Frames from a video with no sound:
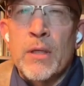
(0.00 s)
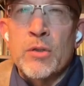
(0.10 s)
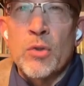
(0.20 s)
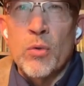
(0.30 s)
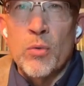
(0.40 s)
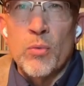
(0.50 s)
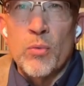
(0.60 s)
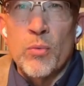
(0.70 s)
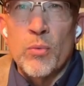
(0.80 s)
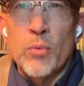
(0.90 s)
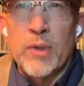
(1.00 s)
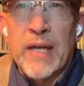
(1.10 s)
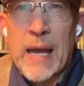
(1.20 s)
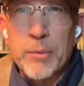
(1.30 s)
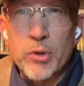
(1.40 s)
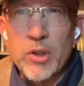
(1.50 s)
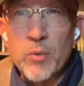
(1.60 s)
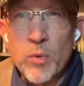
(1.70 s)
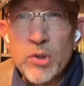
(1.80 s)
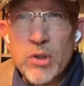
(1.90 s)
So
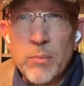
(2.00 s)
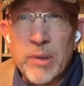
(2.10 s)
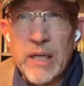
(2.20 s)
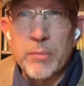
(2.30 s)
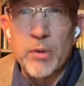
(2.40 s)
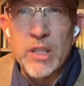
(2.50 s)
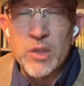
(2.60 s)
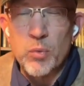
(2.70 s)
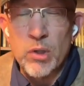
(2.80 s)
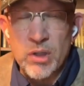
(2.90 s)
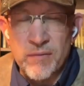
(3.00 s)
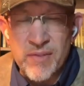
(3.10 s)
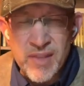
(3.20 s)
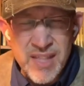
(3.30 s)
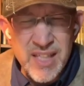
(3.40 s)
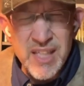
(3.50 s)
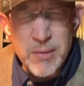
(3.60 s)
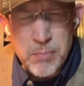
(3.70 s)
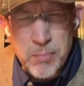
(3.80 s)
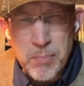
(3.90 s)
capturing words on paper is one of
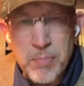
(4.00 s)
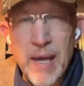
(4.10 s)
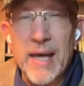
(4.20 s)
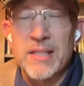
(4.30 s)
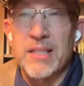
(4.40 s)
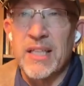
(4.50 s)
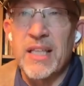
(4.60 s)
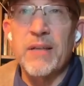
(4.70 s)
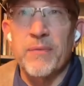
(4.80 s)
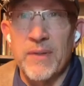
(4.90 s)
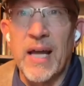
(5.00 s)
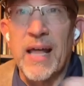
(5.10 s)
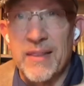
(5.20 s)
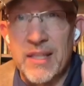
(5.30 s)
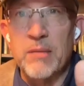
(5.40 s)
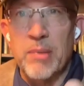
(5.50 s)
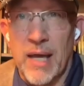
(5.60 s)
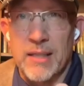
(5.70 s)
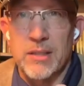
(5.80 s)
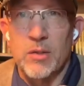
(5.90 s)
the best, if not the
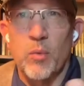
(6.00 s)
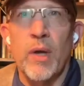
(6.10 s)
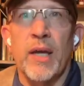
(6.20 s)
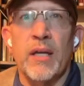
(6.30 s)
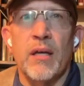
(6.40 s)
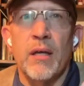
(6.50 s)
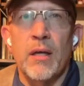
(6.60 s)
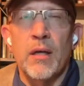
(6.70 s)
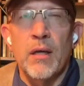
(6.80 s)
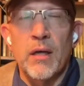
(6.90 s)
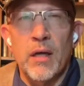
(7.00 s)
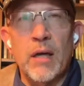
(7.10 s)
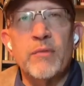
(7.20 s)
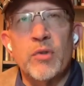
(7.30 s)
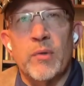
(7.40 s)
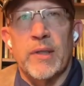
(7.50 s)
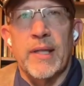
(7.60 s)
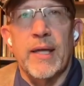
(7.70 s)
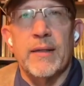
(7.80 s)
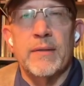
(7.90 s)
best, way of doing
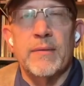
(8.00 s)
that.